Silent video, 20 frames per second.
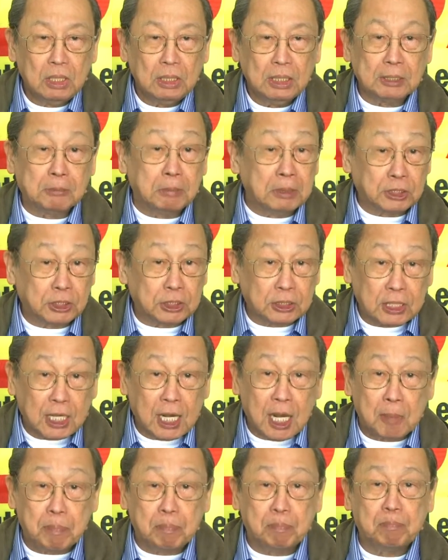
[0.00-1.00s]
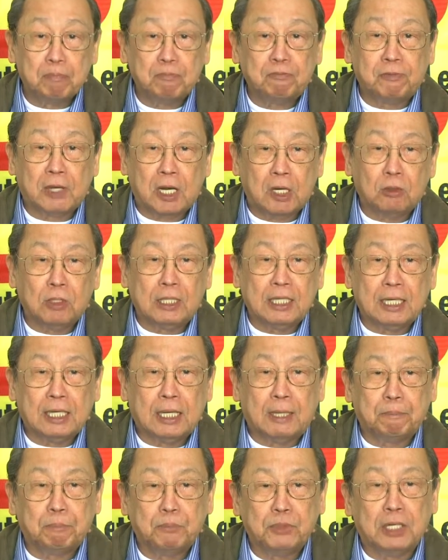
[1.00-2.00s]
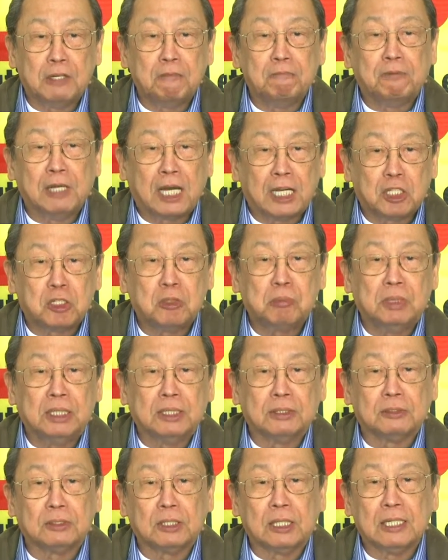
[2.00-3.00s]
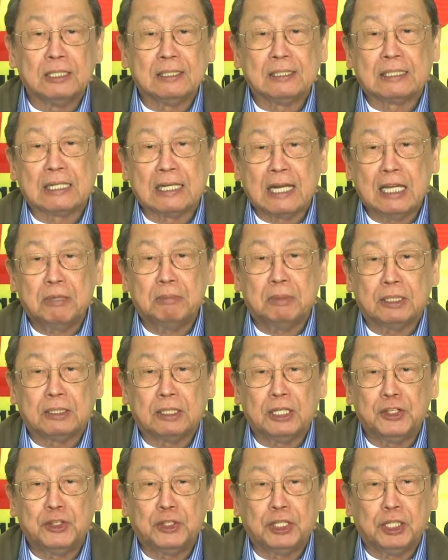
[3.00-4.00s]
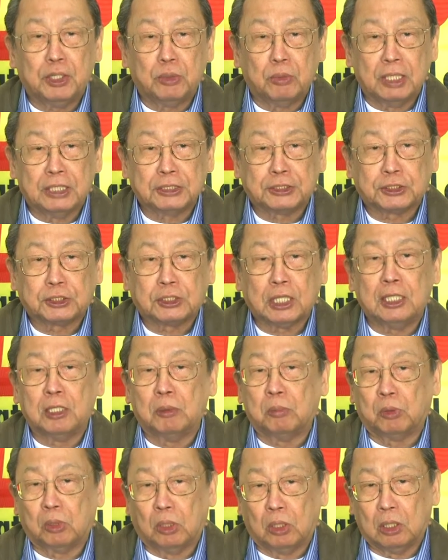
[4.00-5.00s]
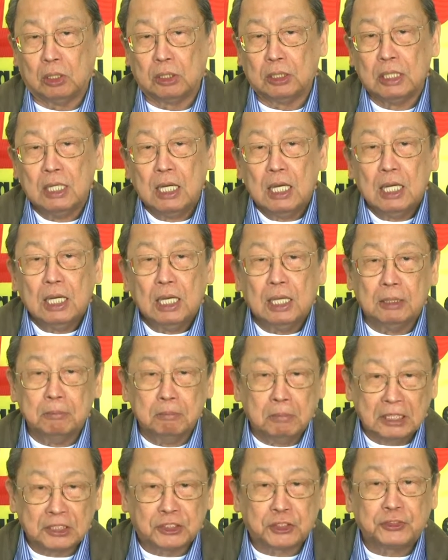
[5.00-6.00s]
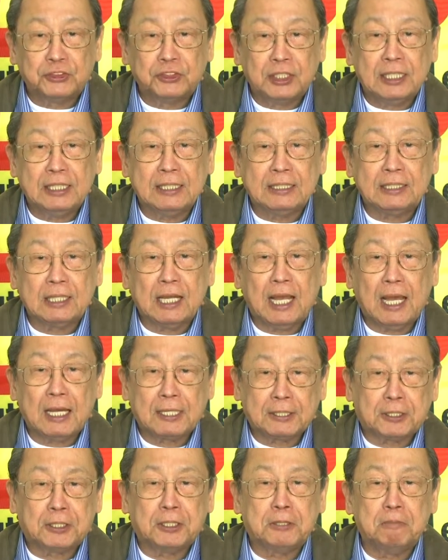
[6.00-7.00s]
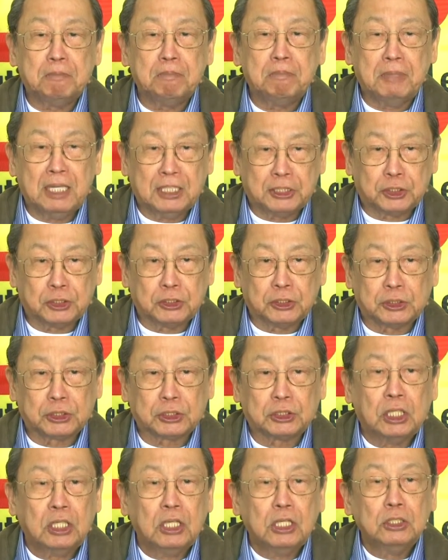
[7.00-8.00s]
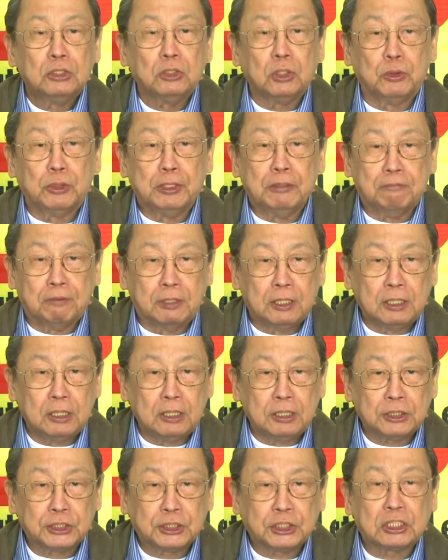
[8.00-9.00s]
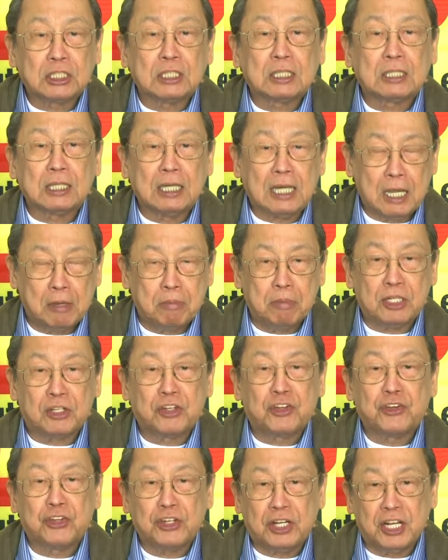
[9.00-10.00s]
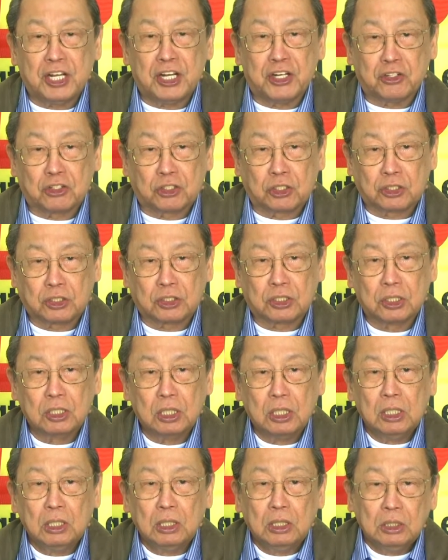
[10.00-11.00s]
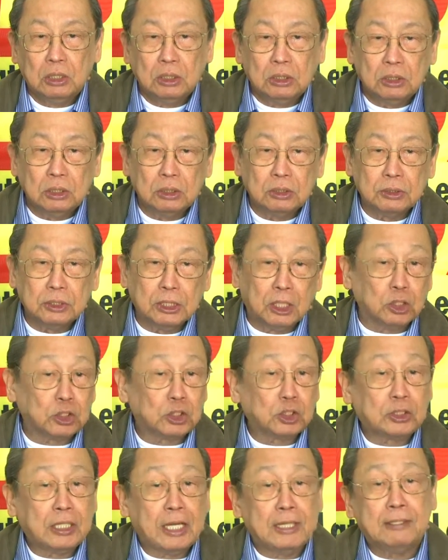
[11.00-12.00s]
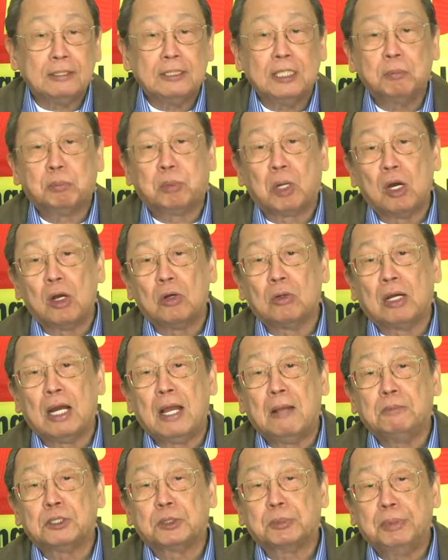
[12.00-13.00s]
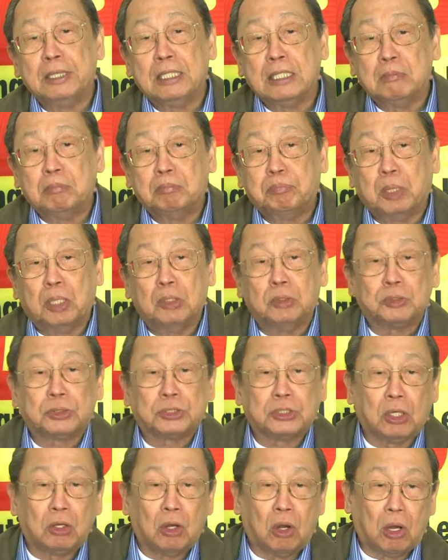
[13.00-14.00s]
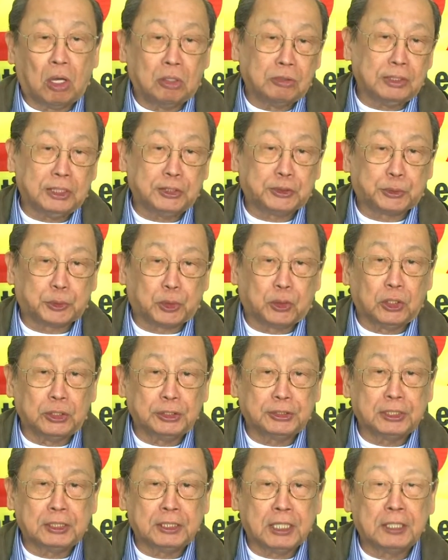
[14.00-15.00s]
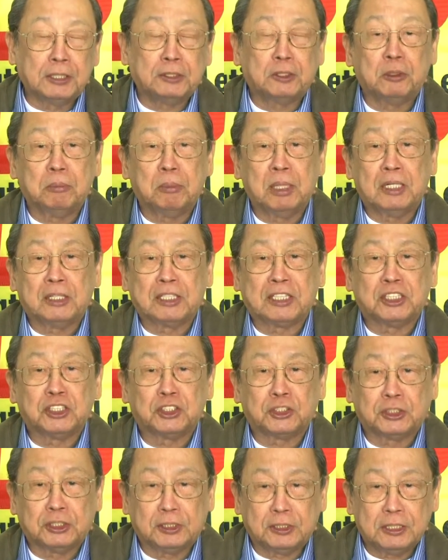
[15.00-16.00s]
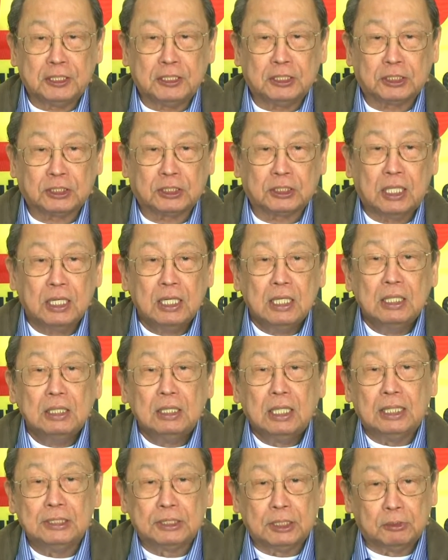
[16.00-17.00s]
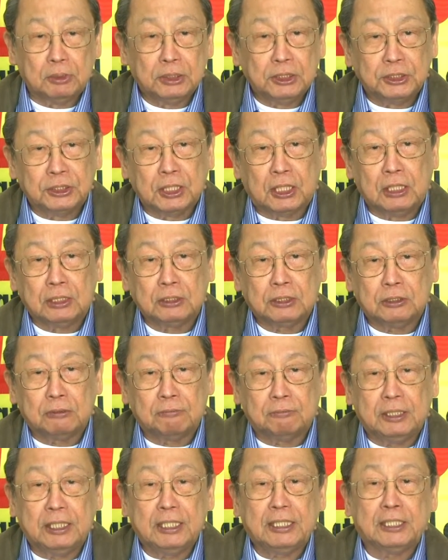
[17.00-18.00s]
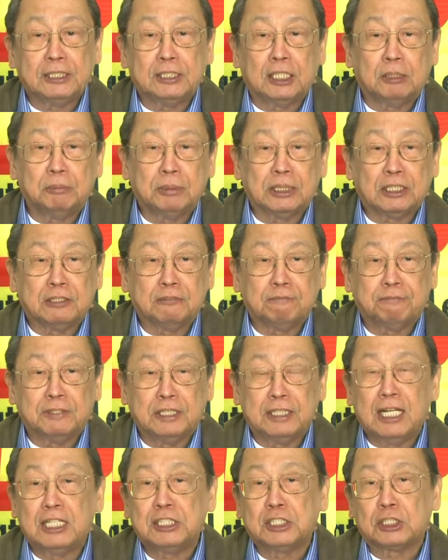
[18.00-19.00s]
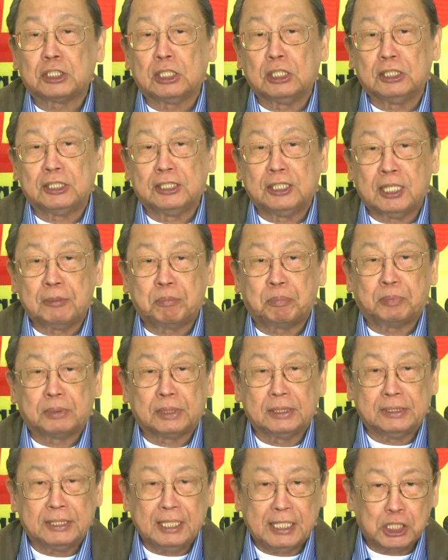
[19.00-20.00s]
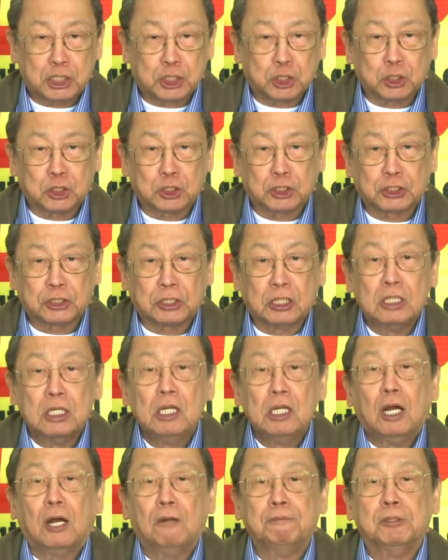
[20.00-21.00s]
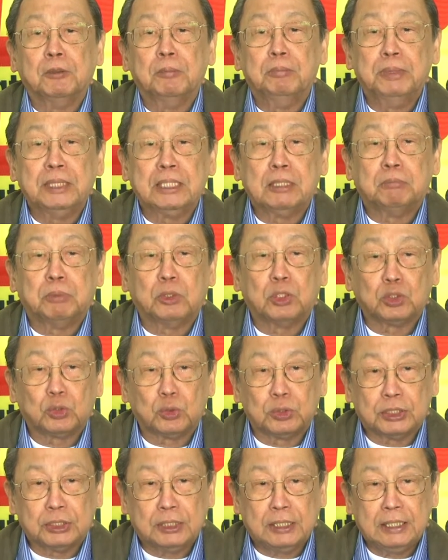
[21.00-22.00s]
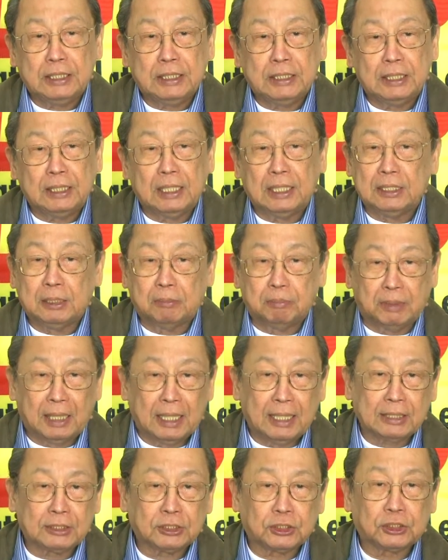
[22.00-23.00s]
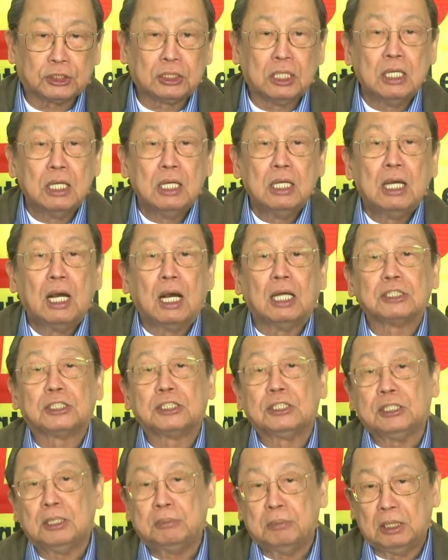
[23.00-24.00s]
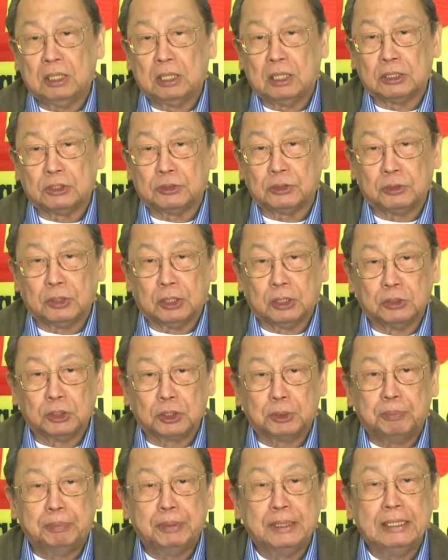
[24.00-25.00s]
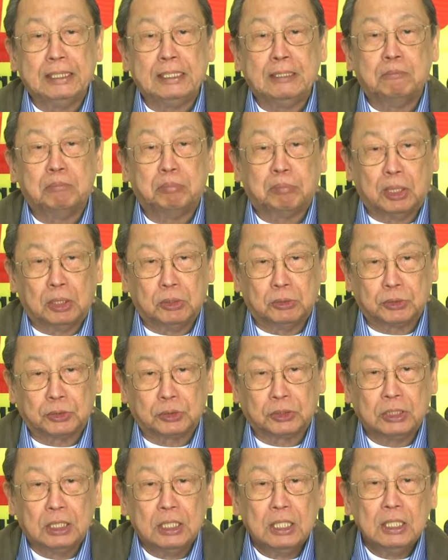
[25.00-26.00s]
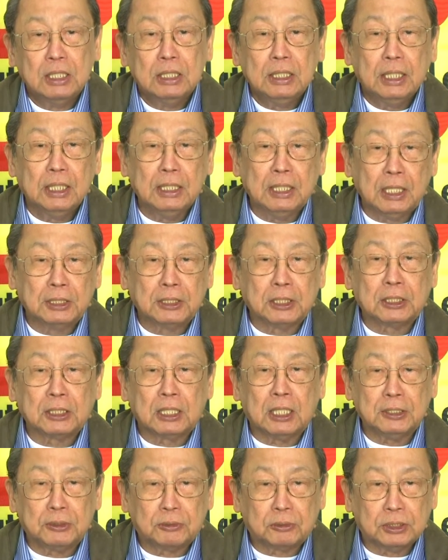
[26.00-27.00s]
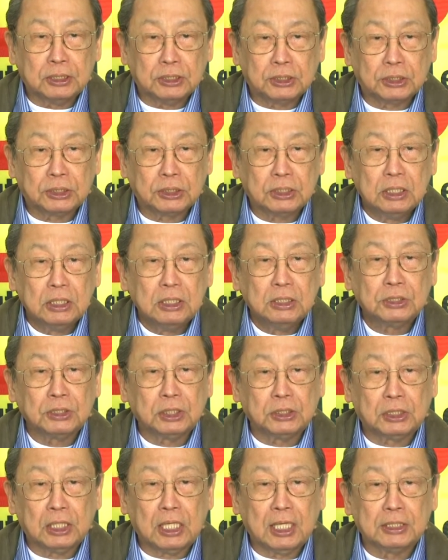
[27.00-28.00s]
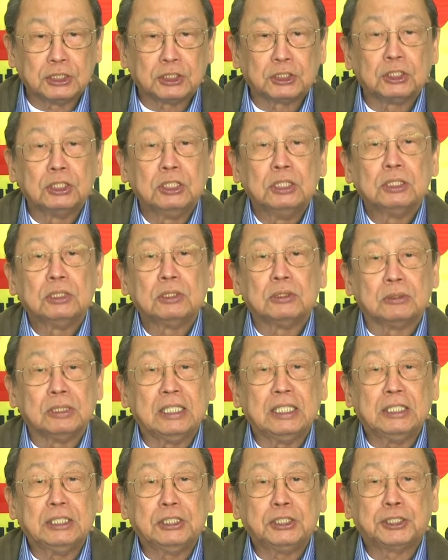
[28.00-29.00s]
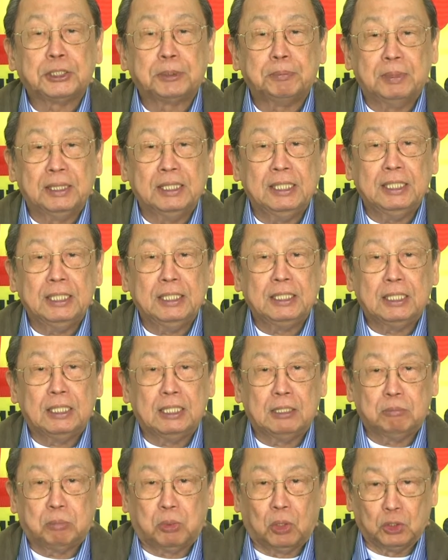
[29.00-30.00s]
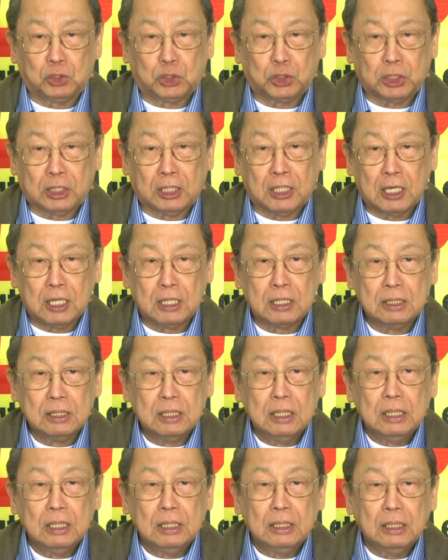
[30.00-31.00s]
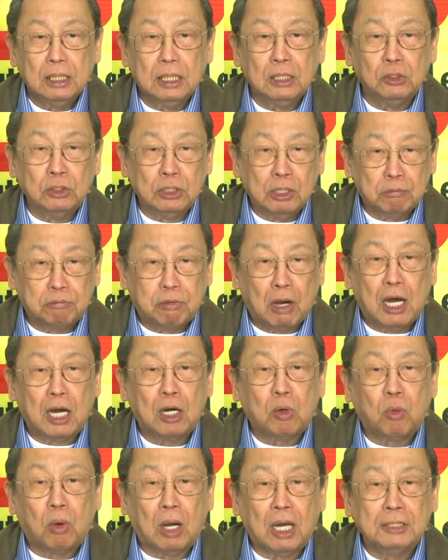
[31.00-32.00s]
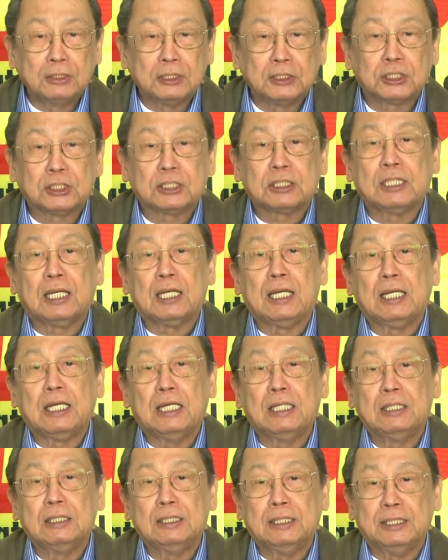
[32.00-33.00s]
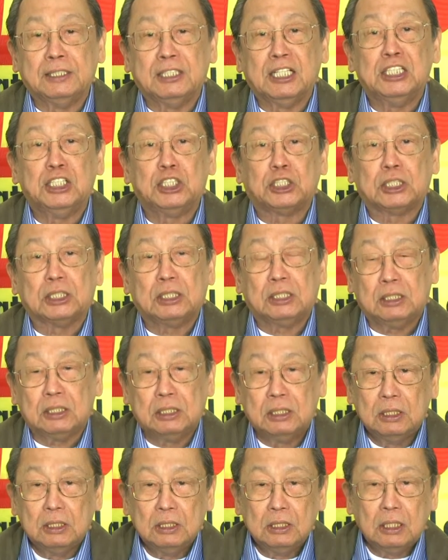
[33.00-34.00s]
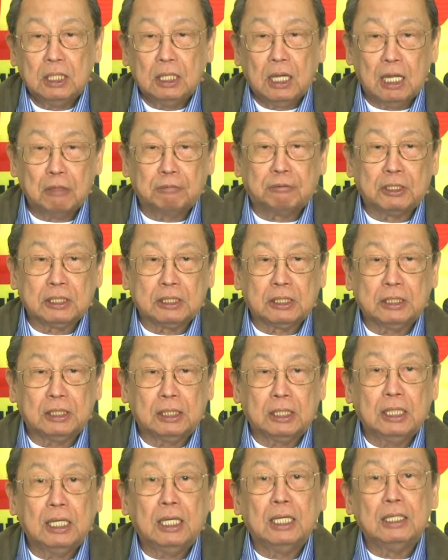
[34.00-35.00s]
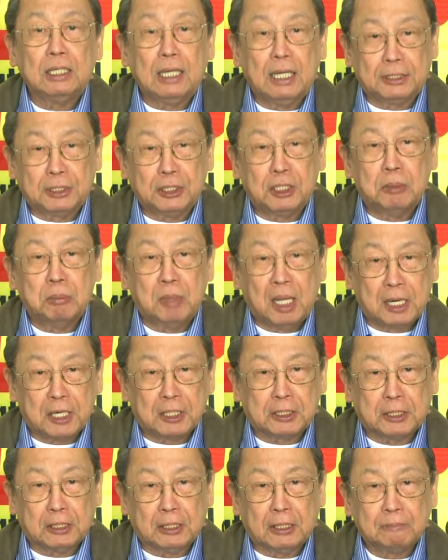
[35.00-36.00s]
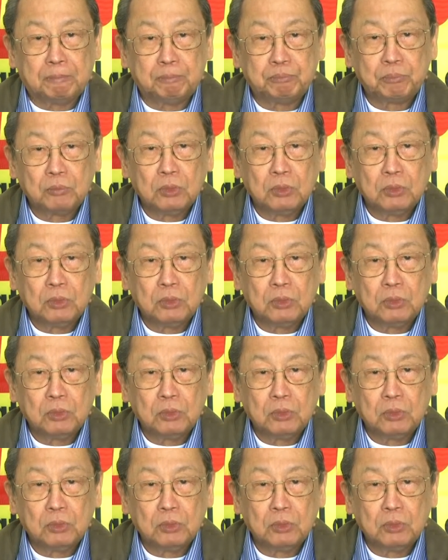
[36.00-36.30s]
It must stop fouling up the environment and climate in the U.S. and abroad, and must take active measures to reverse climate change. The austerity programs being imposed on Detroit and other American cities as a result of the economic and financial depredations of the big bourgeoisie and the banks are similar to those being imposed in other countries such as Greece, Spain and Portugal, and on a far wider scale in Asia, Africa and Latin America.